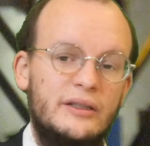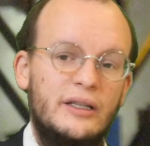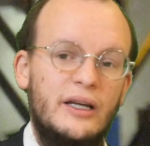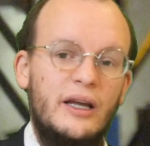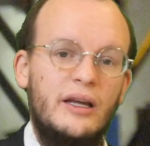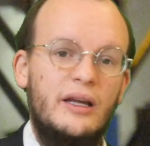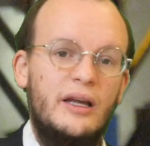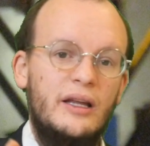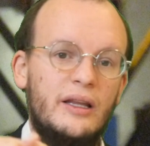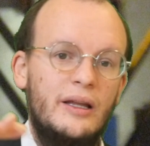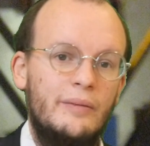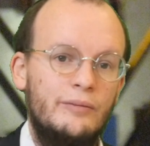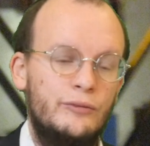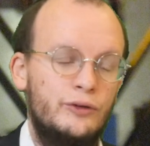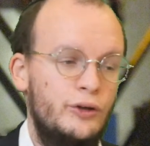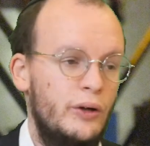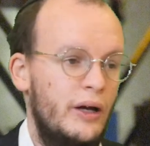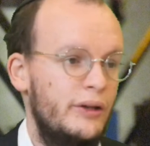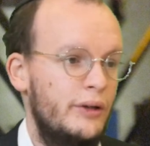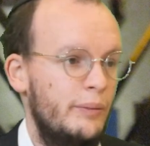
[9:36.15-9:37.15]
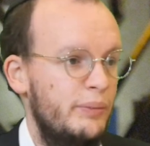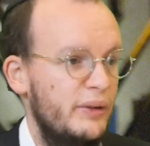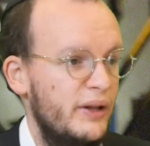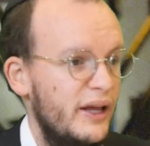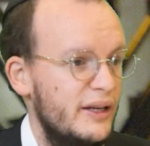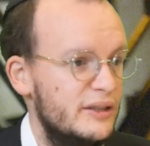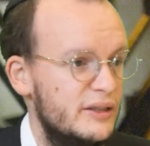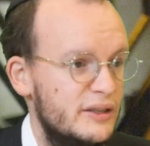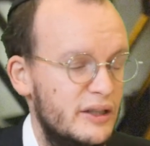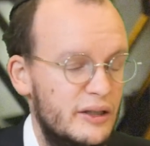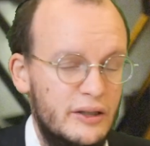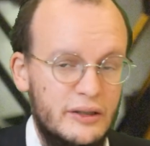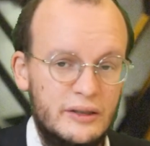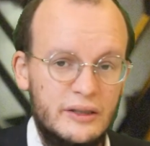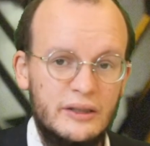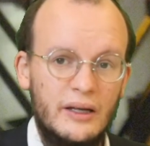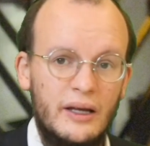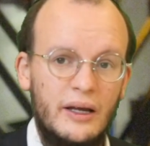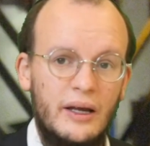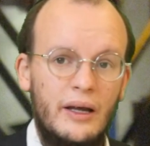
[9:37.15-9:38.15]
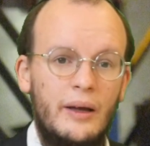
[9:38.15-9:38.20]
taking them to other places,